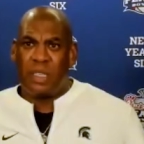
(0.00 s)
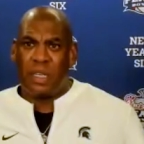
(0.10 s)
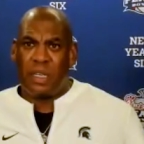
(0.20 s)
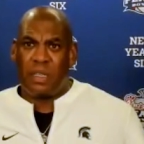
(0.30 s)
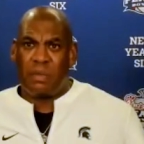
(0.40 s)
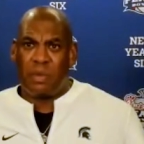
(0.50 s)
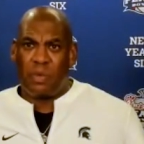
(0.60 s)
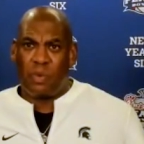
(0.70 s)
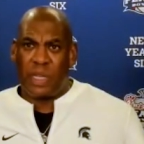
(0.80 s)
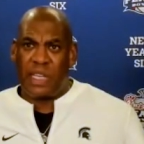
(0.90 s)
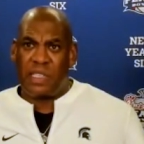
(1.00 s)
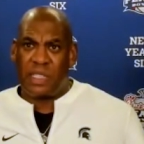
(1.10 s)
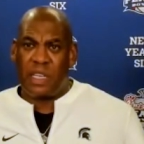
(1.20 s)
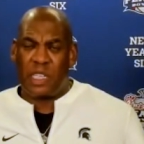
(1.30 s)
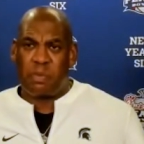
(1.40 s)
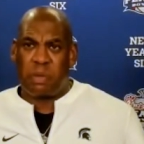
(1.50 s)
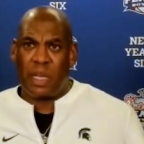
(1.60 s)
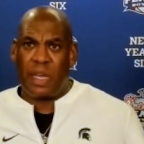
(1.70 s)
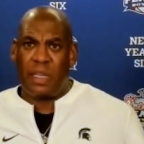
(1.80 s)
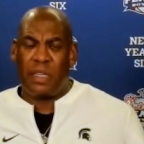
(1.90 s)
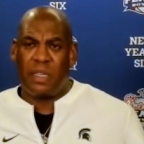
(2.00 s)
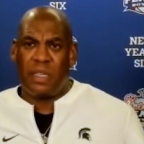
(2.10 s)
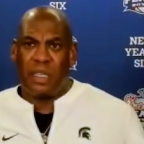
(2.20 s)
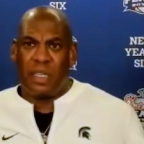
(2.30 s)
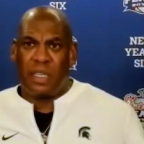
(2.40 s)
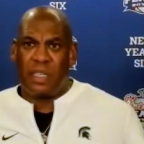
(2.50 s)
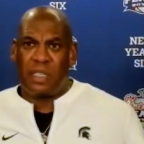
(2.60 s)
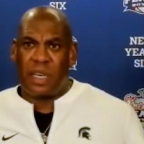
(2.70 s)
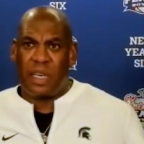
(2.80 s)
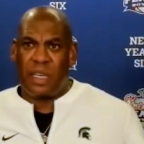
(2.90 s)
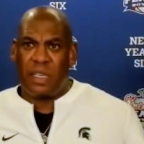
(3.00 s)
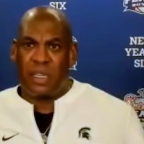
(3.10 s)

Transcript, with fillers: um, and when they see us play and say